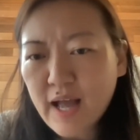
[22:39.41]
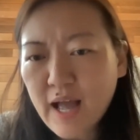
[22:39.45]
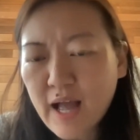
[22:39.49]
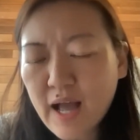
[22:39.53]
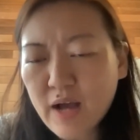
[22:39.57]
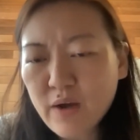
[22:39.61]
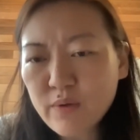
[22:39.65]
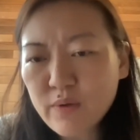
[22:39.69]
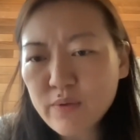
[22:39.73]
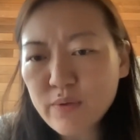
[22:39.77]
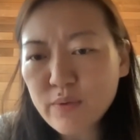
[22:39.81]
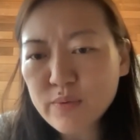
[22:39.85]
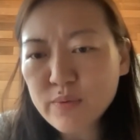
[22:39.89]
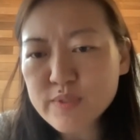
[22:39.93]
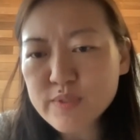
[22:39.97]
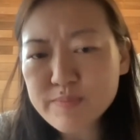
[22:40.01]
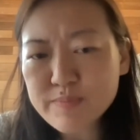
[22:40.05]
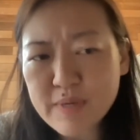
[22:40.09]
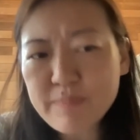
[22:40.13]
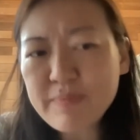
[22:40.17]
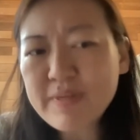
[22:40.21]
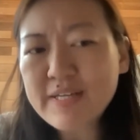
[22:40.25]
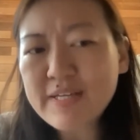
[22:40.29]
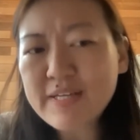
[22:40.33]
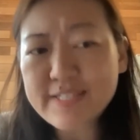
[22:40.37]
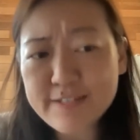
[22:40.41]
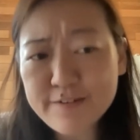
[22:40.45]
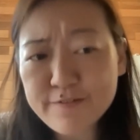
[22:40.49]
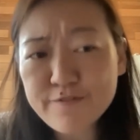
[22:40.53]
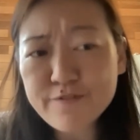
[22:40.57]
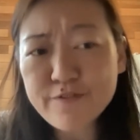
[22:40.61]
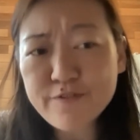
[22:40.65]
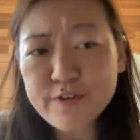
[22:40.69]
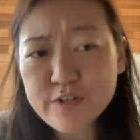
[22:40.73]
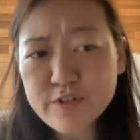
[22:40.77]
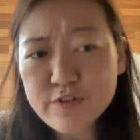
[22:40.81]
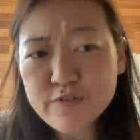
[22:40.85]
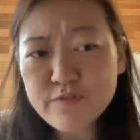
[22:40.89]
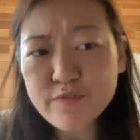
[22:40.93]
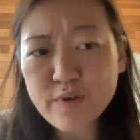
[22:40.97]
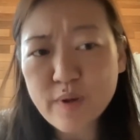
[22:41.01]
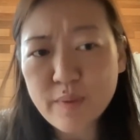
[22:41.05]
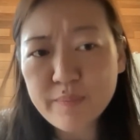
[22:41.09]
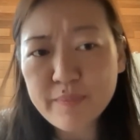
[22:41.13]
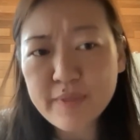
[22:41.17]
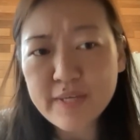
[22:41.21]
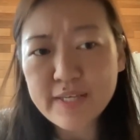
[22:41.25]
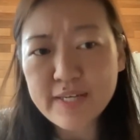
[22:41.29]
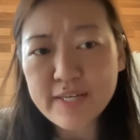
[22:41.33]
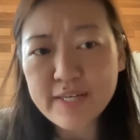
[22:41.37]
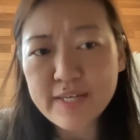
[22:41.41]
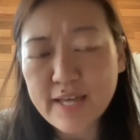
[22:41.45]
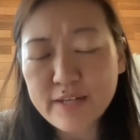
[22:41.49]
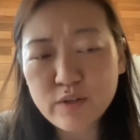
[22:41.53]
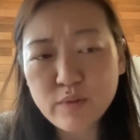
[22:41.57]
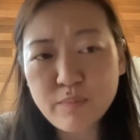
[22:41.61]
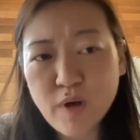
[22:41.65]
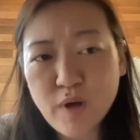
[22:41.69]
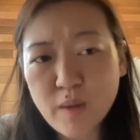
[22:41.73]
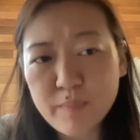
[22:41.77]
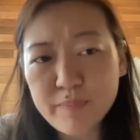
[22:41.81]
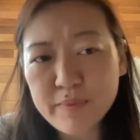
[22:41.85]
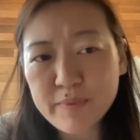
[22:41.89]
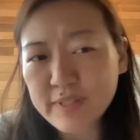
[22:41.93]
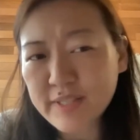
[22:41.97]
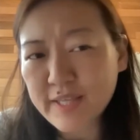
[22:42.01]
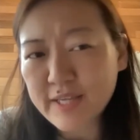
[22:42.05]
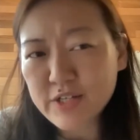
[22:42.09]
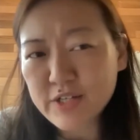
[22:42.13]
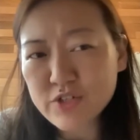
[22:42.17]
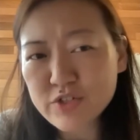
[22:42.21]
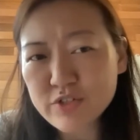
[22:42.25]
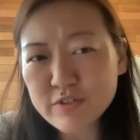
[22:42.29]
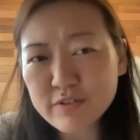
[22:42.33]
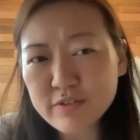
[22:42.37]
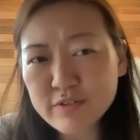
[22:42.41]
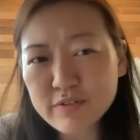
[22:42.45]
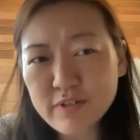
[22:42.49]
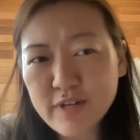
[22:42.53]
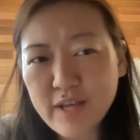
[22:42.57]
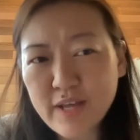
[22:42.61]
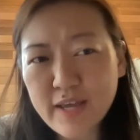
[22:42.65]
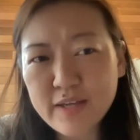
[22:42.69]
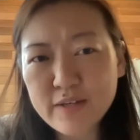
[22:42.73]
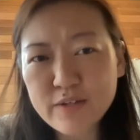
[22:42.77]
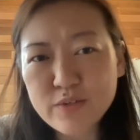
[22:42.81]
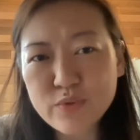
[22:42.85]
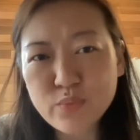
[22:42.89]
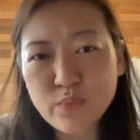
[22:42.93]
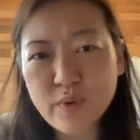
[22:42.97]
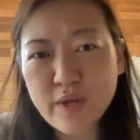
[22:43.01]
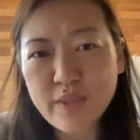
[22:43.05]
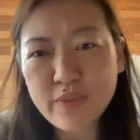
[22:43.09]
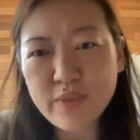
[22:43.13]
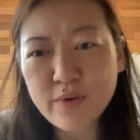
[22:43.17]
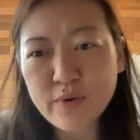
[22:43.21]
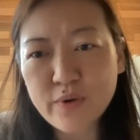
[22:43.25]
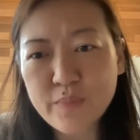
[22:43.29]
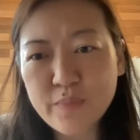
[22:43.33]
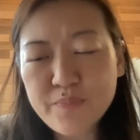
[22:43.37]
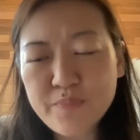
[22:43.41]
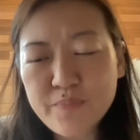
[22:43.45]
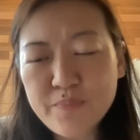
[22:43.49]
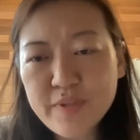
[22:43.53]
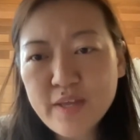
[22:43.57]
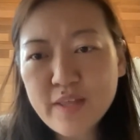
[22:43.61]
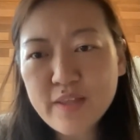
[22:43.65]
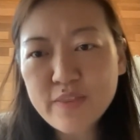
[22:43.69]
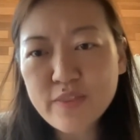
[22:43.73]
how those may be different from an adult population, and whether